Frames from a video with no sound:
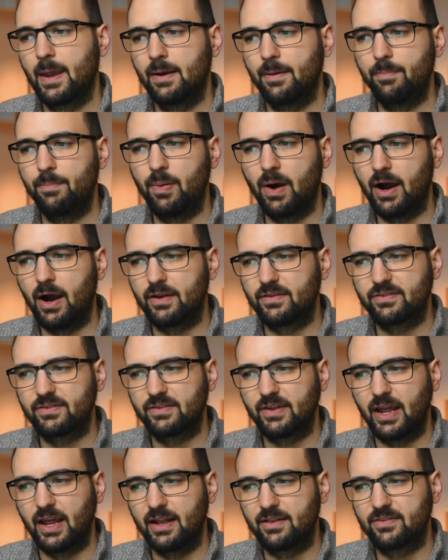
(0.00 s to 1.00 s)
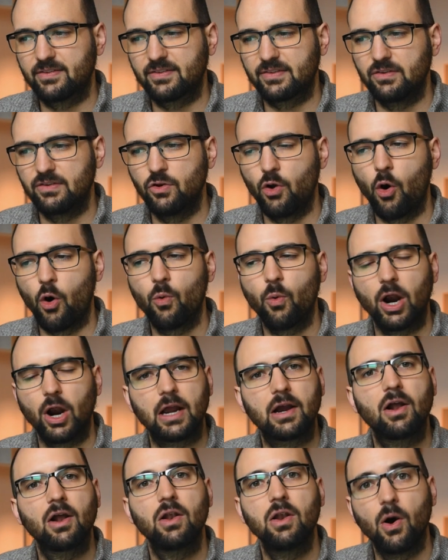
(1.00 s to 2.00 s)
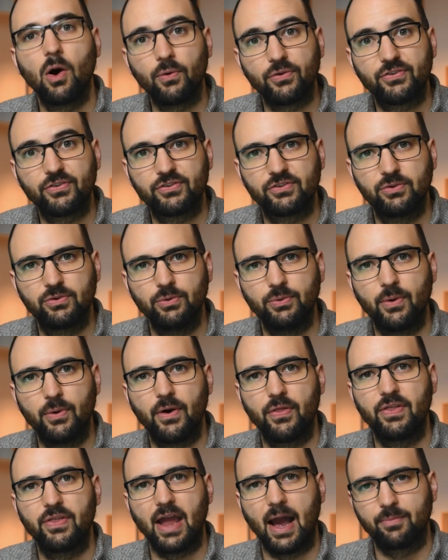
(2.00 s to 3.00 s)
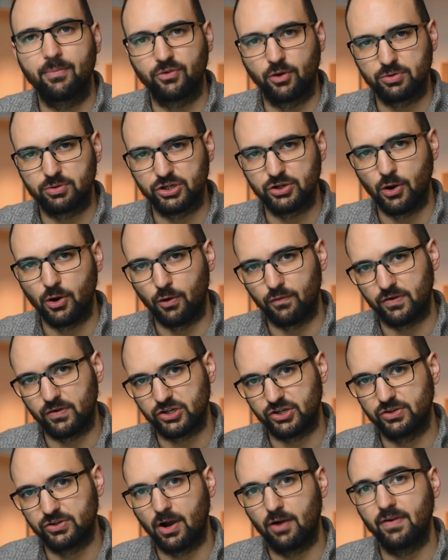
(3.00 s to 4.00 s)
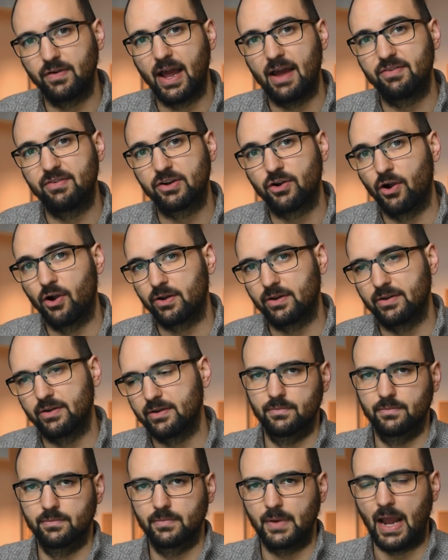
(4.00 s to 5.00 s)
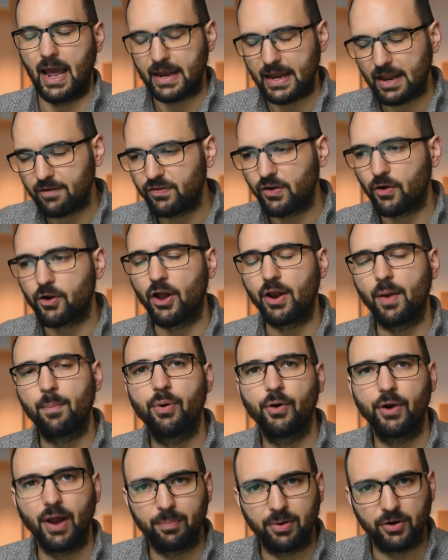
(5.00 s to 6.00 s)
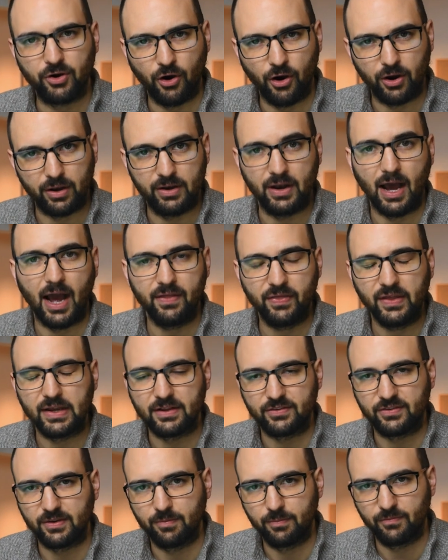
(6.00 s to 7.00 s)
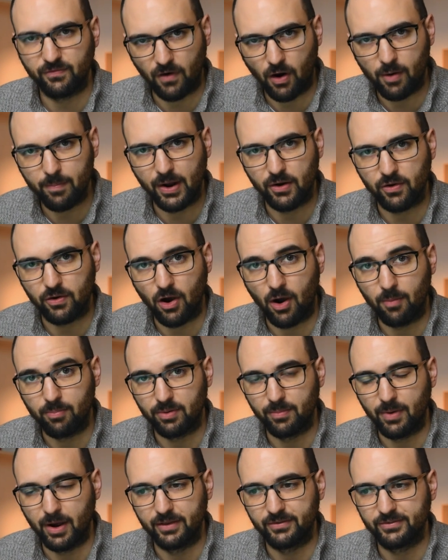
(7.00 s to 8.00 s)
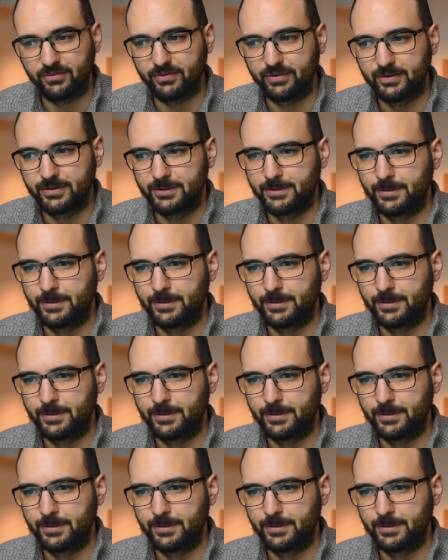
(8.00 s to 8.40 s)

but it's nowhere close to the absorption coefficient of a heavy curtain. And if you're going to put up a curtain, I think it's a far better compromise.